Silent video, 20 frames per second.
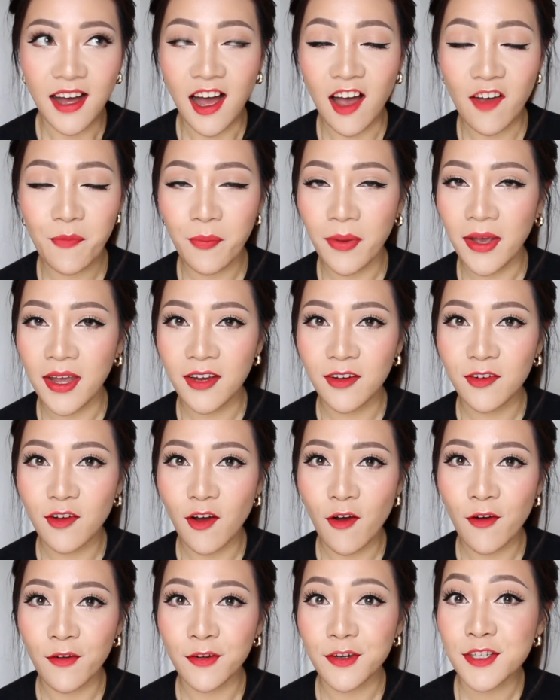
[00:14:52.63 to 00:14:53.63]
I've
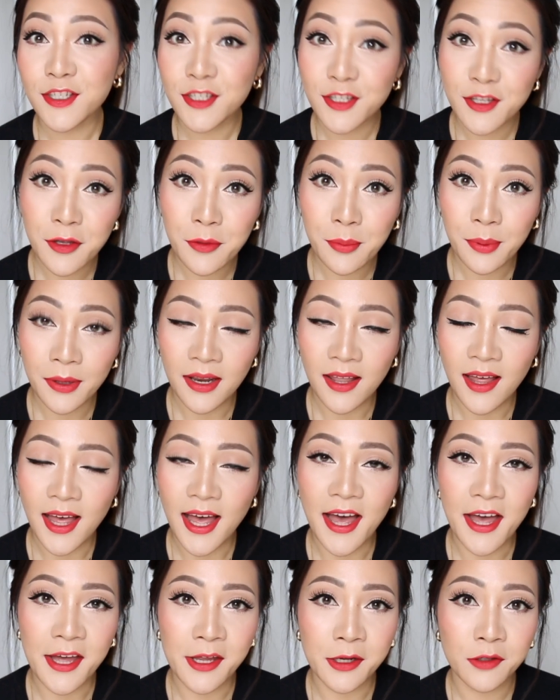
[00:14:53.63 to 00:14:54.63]
been on
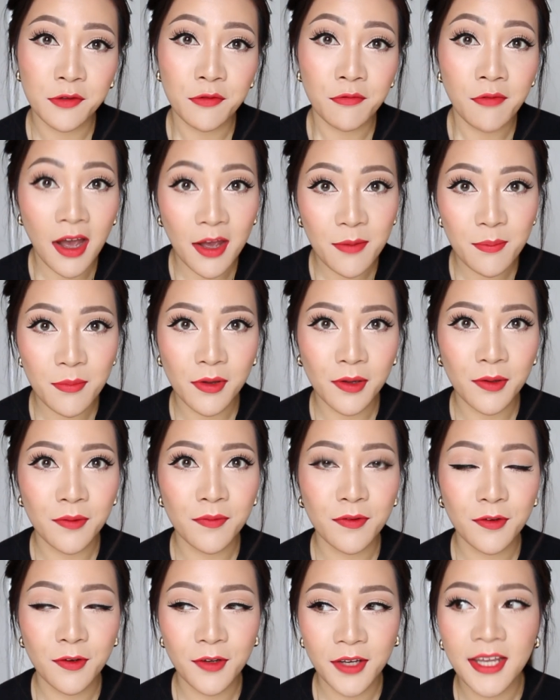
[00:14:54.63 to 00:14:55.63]
Supla and
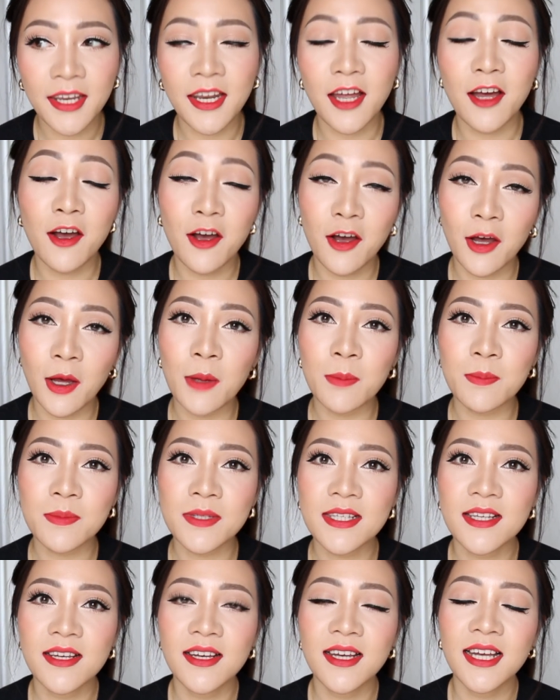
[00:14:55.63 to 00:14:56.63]
Rightmove looking at
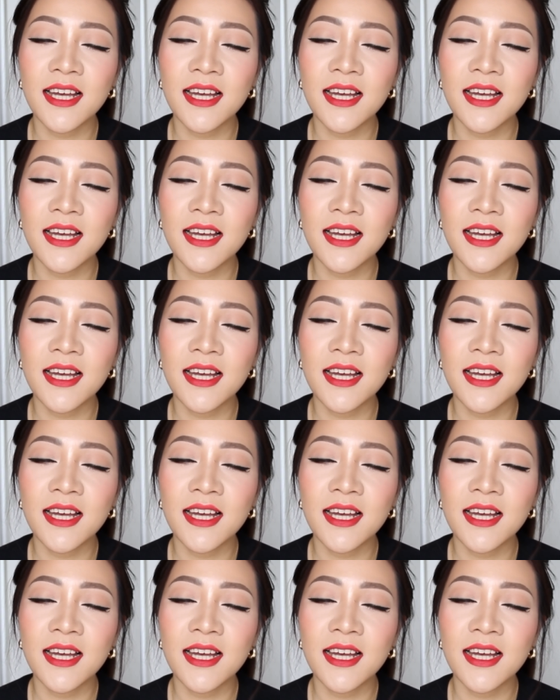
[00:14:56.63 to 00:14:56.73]
homes